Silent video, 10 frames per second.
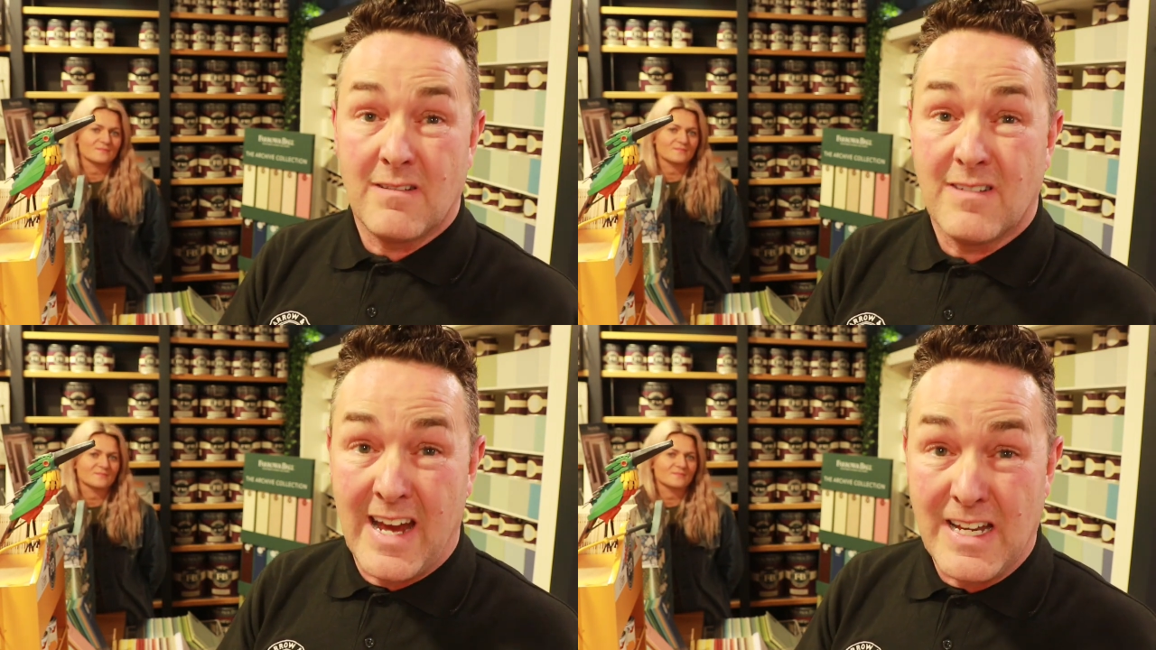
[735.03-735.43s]

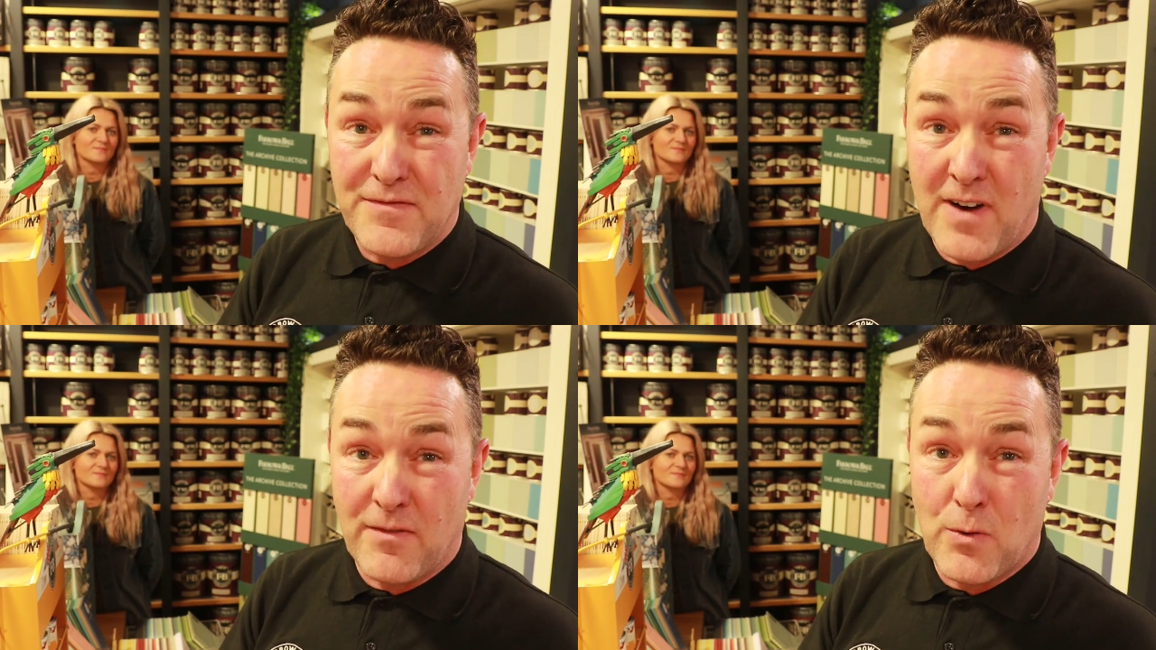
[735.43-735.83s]

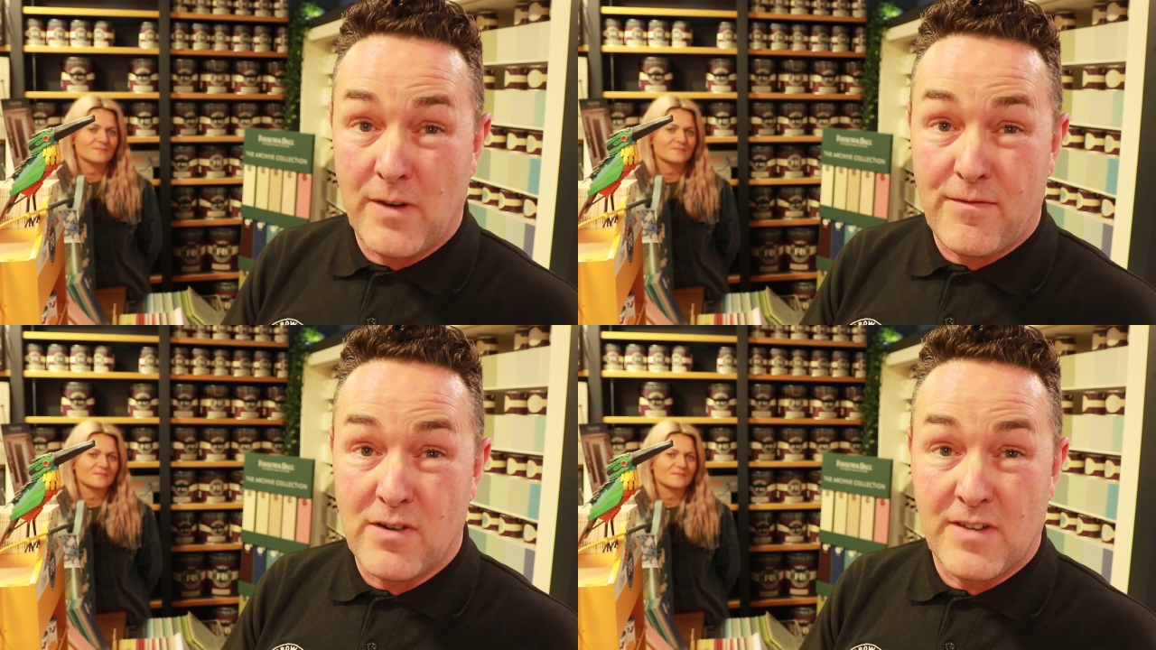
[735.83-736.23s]
Speaker 1: 85 quid
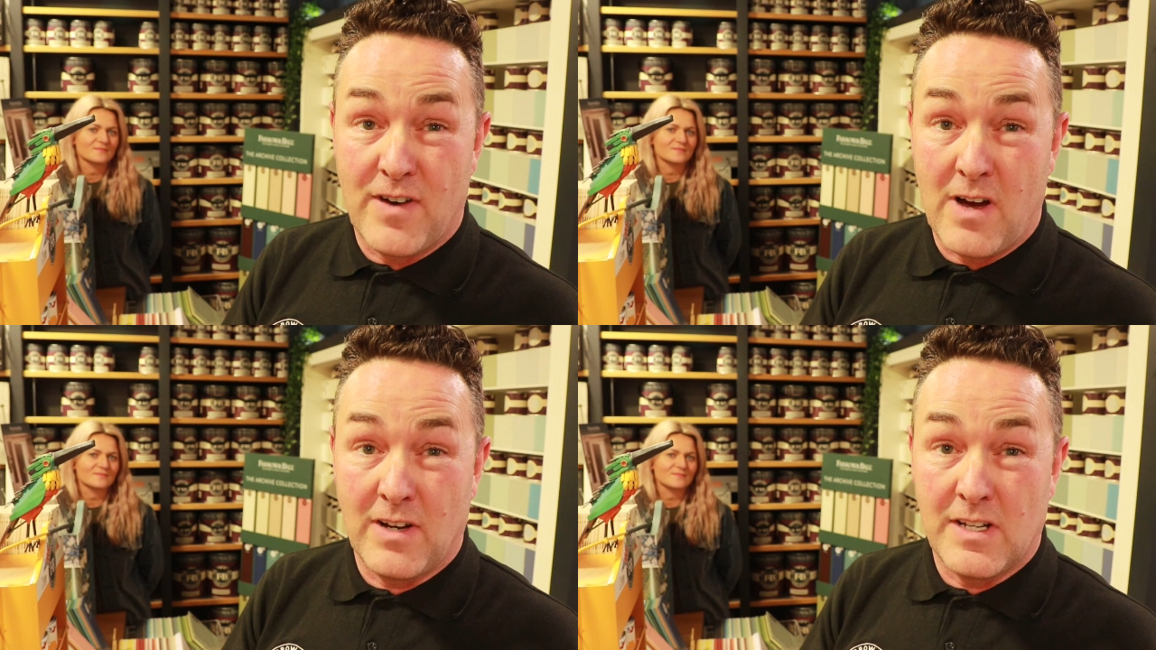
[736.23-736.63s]
for a
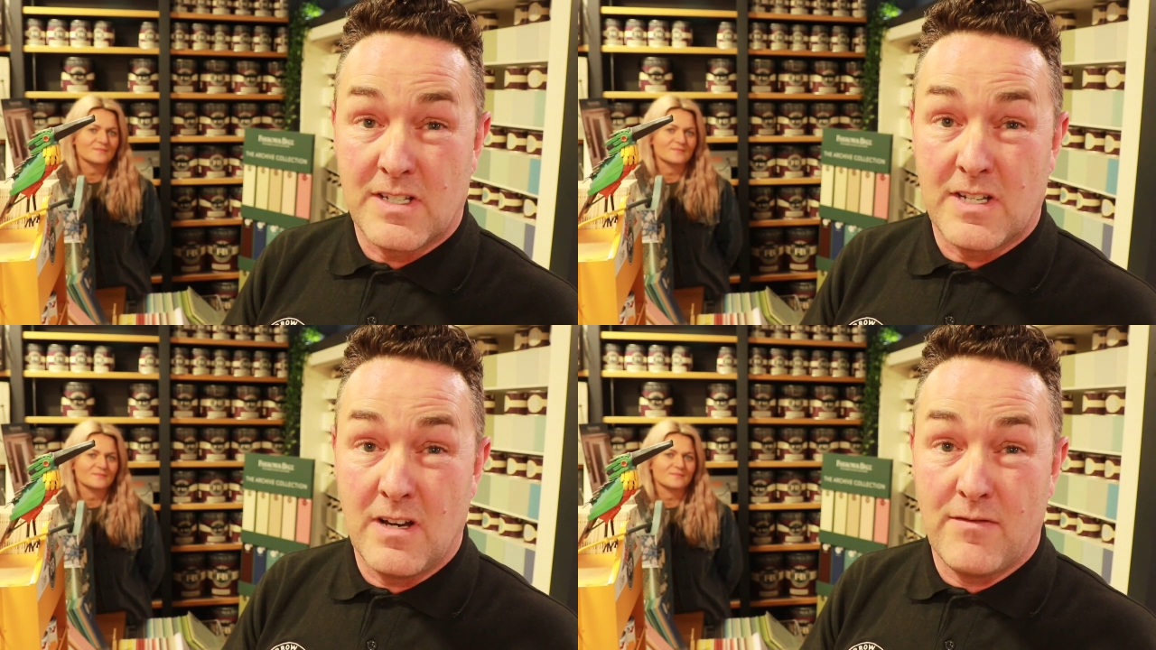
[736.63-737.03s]
5 litre
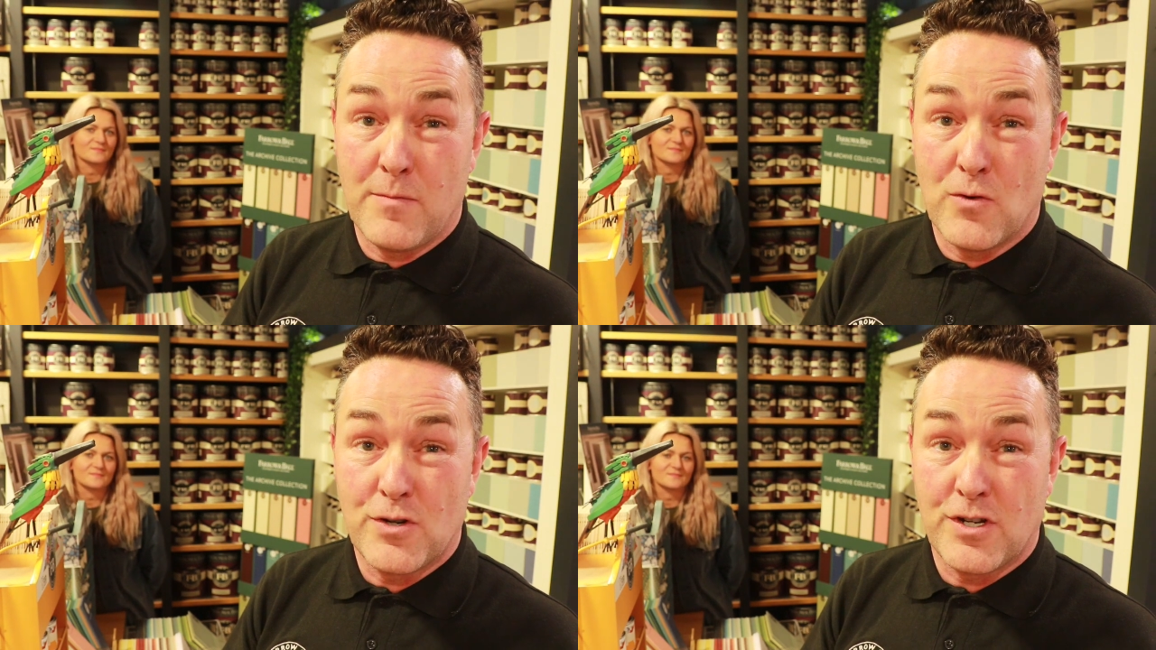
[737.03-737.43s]
tin of
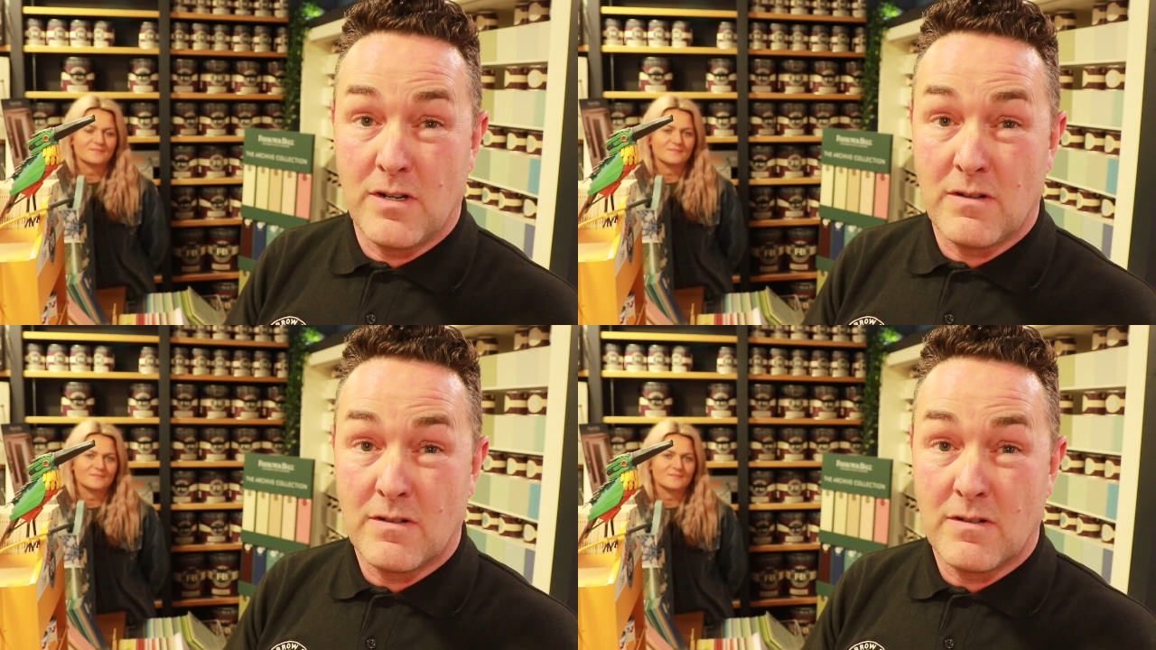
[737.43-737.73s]
emulsion.